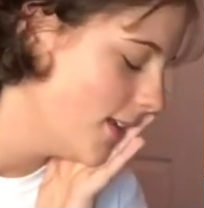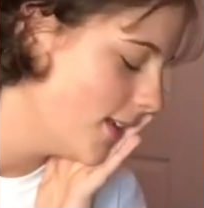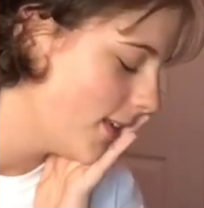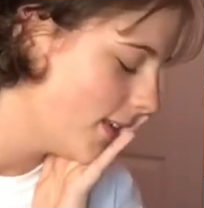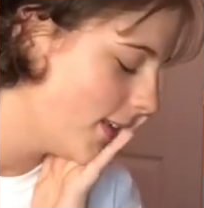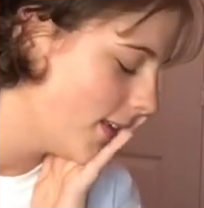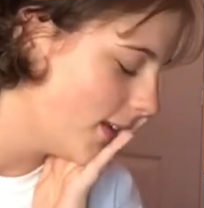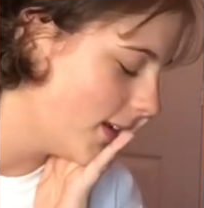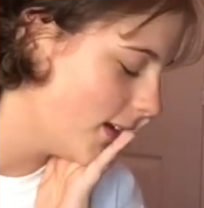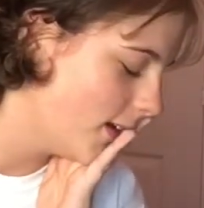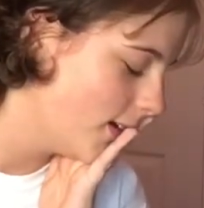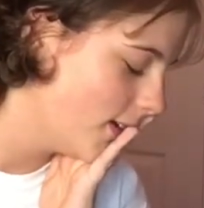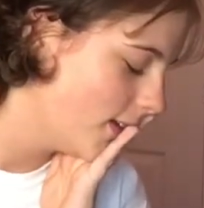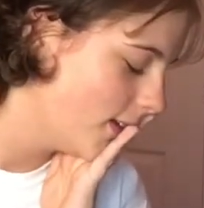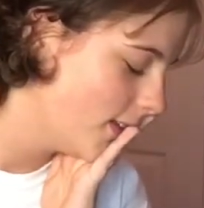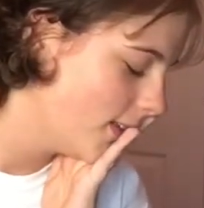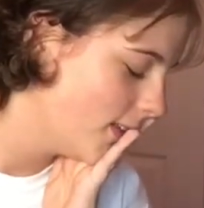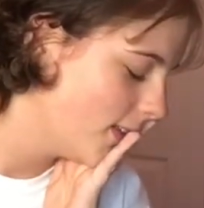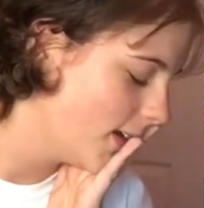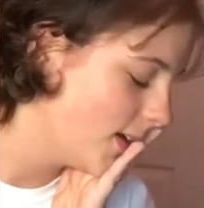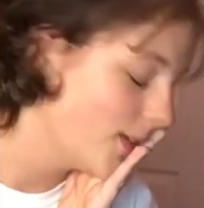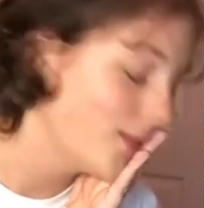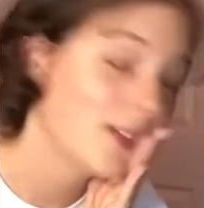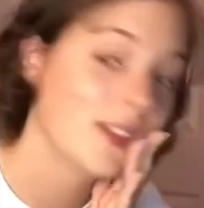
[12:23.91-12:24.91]
So
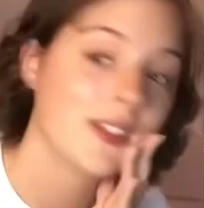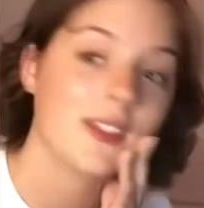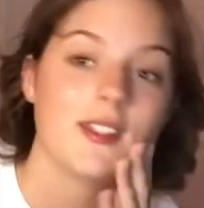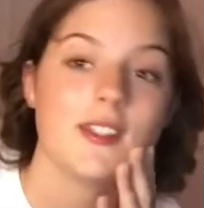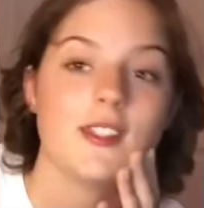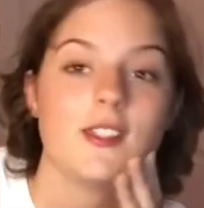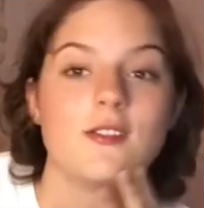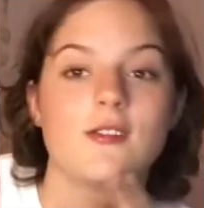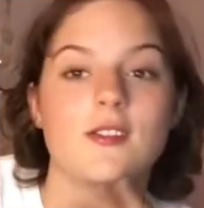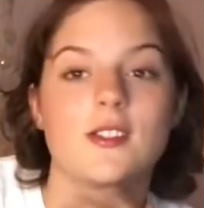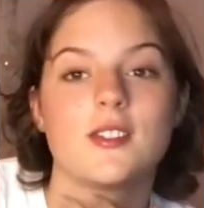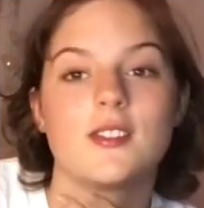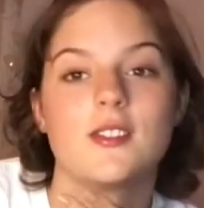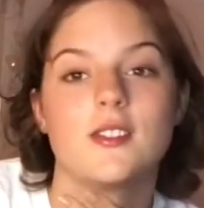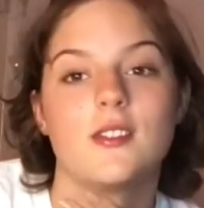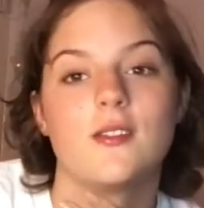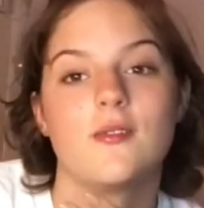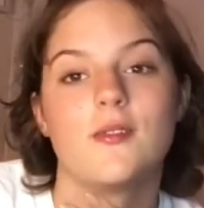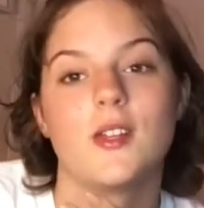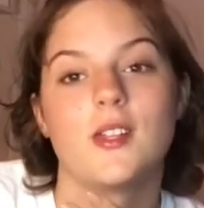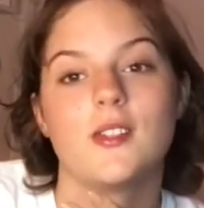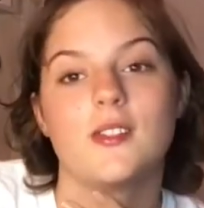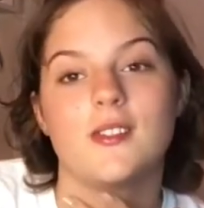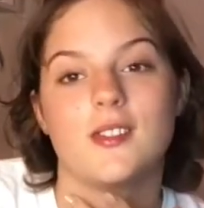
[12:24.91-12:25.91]
that was an interesting
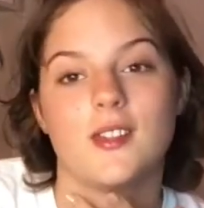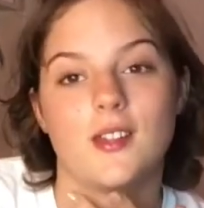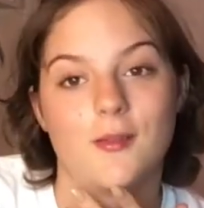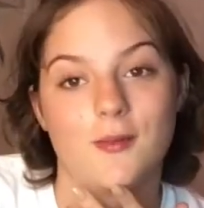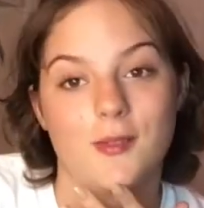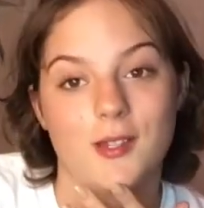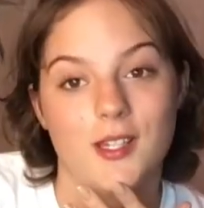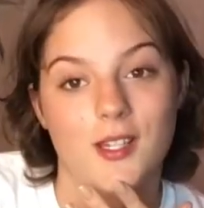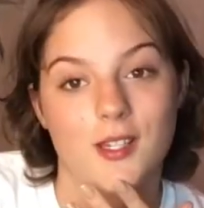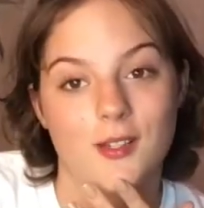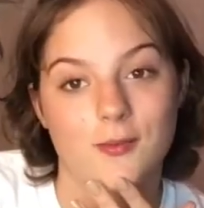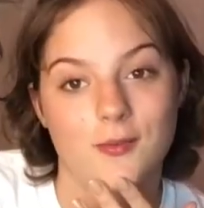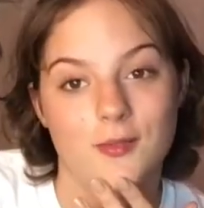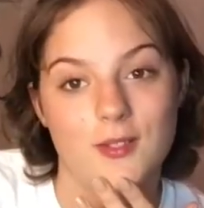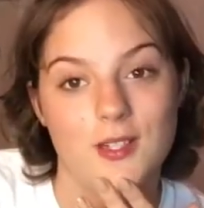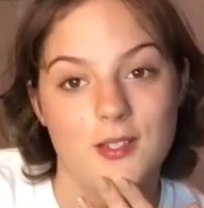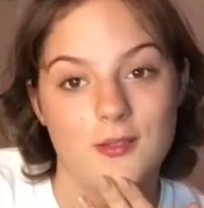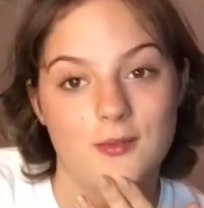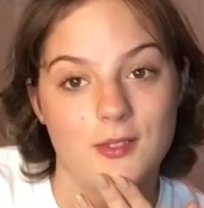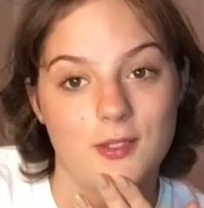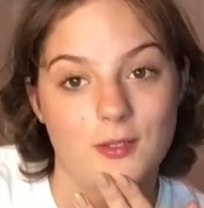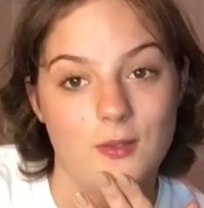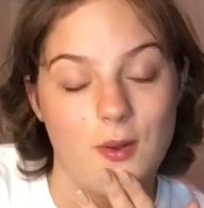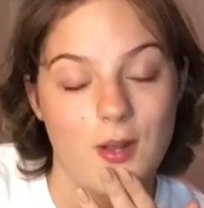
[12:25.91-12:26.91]
event to tell my dad when he
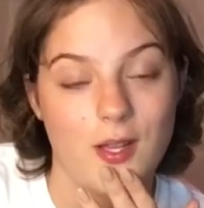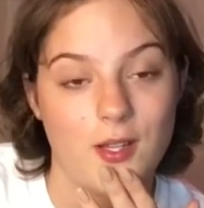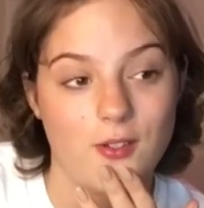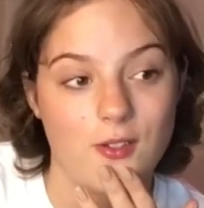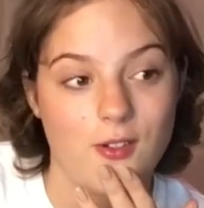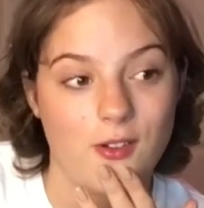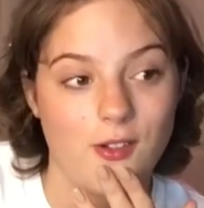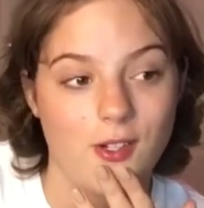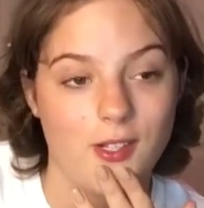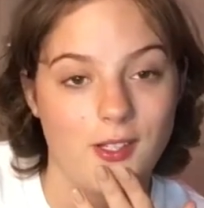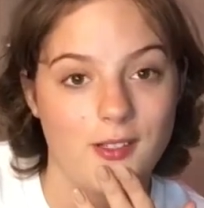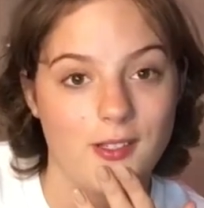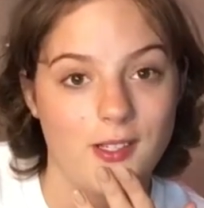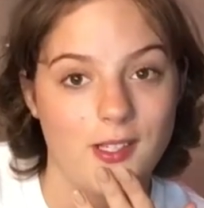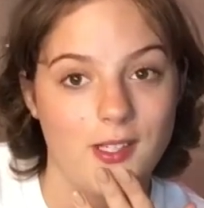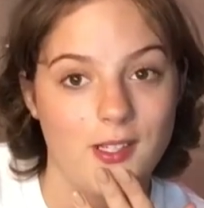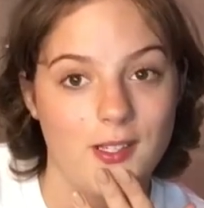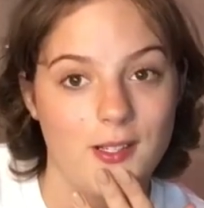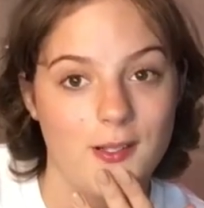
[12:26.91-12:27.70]
was away on holiday.